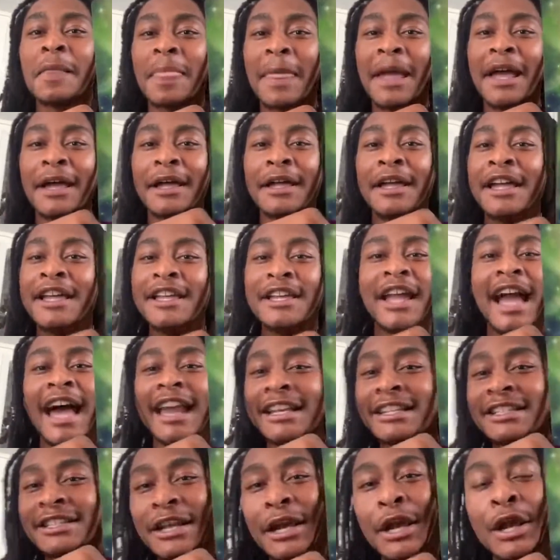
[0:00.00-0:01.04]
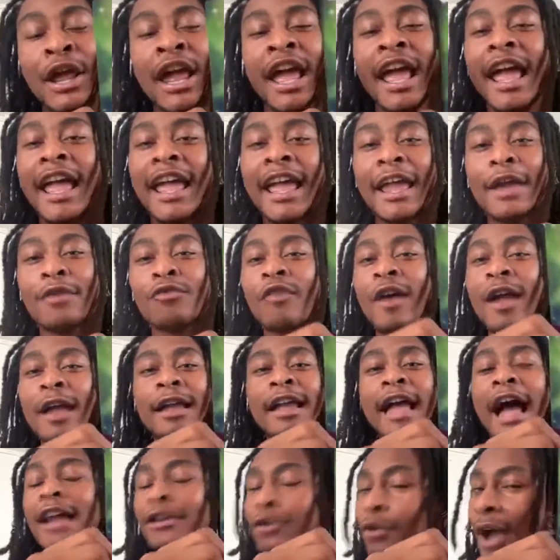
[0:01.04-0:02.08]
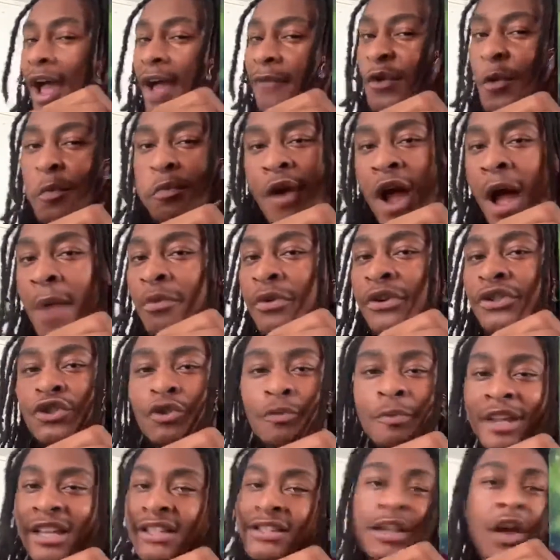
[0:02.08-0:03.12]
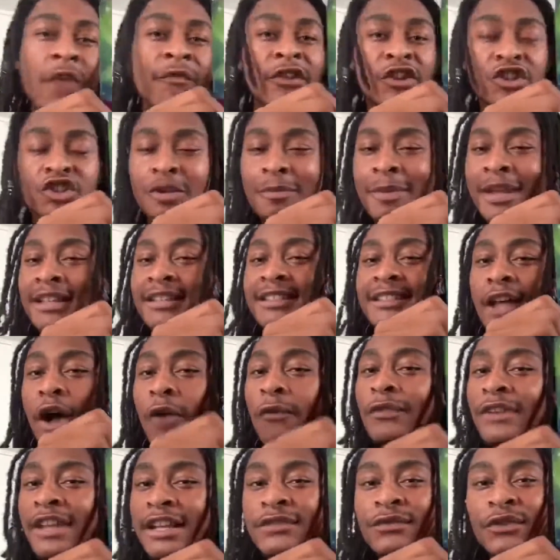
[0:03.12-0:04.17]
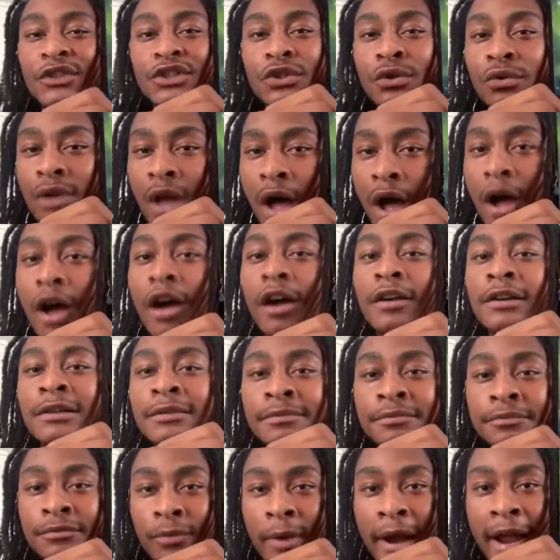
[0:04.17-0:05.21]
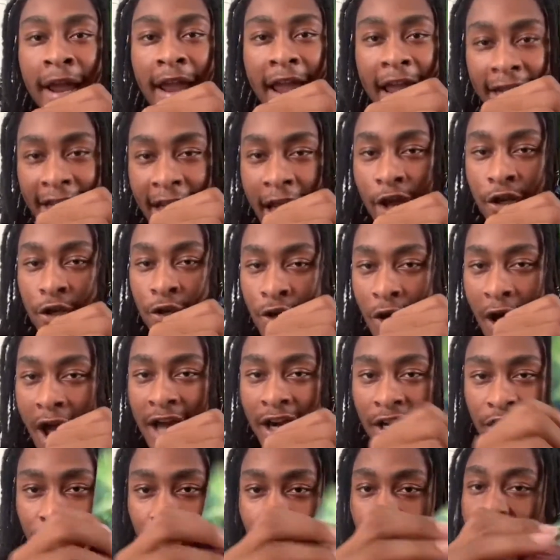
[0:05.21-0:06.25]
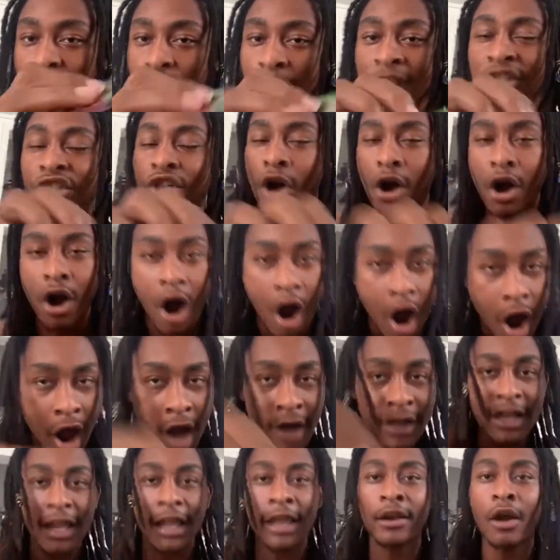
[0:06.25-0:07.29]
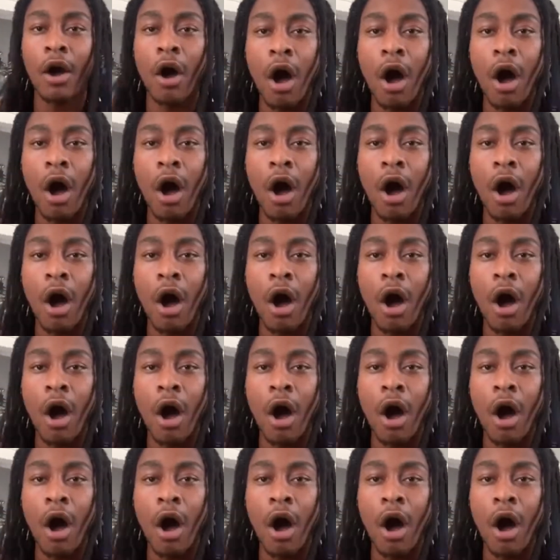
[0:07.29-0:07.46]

you gotta say God don't have no problem with you being selfish. You've been selfless for too long, right? And now you know how to turn the switch on and